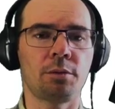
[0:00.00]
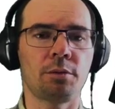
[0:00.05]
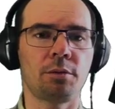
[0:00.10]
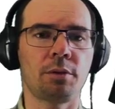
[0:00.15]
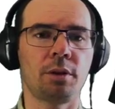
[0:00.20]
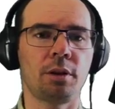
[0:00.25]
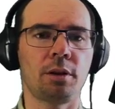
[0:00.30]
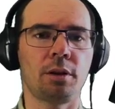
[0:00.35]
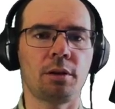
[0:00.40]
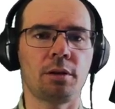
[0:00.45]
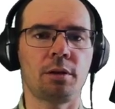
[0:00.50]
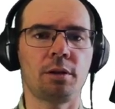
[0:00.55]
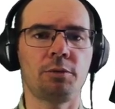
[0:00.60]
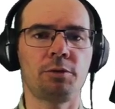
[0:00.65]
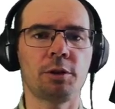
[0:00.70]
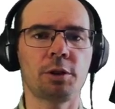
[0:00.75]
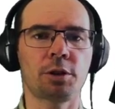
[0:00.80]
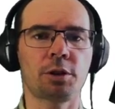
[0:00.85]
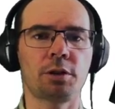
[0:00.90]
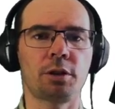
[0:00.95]
the
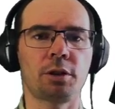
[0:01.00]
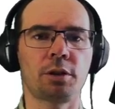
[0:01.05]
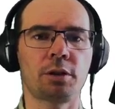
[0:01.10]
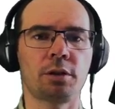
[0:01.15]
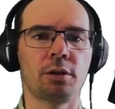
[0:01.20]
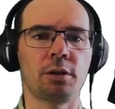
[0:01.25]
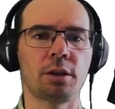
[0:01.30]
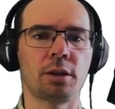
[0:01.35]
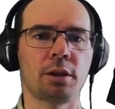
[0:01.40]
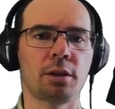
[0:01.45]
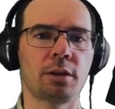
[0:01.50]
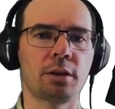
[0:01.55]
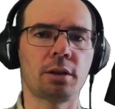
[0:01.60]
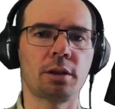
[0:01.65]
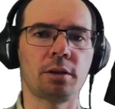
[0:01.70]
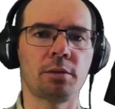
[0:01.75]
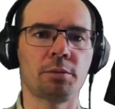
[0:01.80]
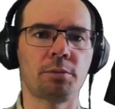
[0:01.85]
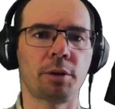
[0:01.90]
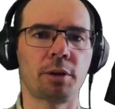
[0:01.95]
function is calling
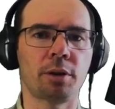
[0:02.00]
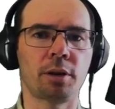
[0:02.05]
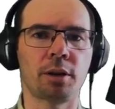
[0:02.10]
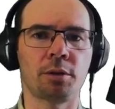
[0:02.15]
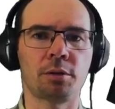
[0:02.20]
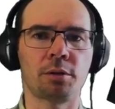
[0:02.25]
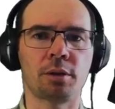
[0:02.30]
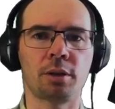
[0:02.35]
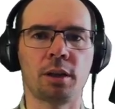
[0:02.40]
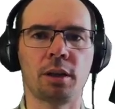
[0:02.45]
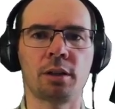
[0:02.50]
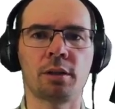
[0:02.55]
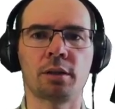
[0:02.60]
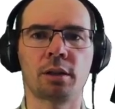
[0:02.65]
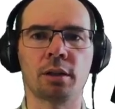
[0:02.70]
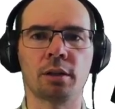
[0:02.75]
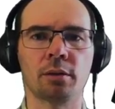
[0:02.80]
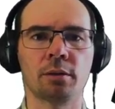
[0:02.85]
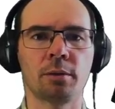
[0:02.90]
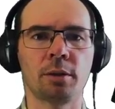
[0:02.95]
itself without
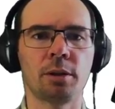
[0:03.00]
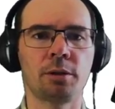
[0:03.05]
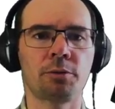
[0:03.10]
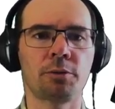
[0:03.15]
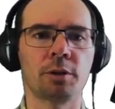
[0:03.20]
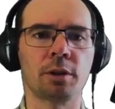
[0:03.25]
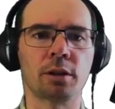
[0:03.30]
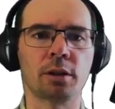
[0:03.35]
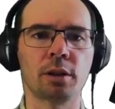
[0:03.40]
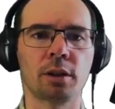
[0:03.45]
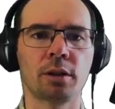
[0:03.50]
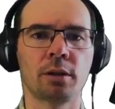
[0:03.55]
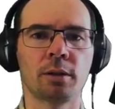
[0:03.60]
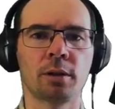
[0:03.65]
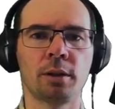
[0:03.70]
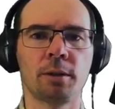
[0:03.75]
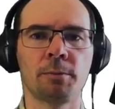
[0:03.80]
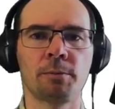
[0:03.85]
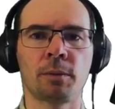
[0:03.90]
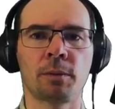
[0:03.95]
ending infinitely.
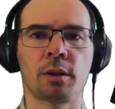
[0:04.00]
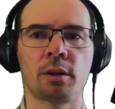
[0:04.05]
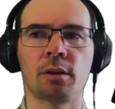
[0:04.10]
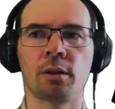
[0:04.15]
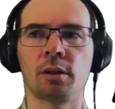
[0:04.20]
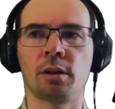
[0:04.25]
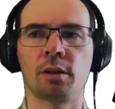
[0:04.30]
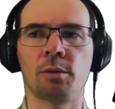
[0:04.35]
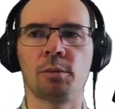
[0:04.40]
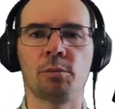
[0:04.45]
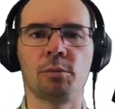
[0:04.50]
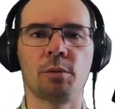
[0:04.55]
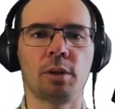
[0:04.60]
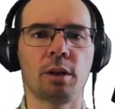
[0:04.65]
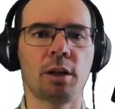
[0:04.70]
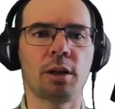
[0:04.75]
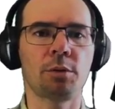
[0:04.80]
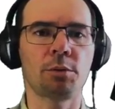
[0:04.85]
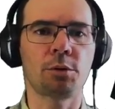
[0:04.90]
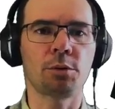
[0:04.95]
How do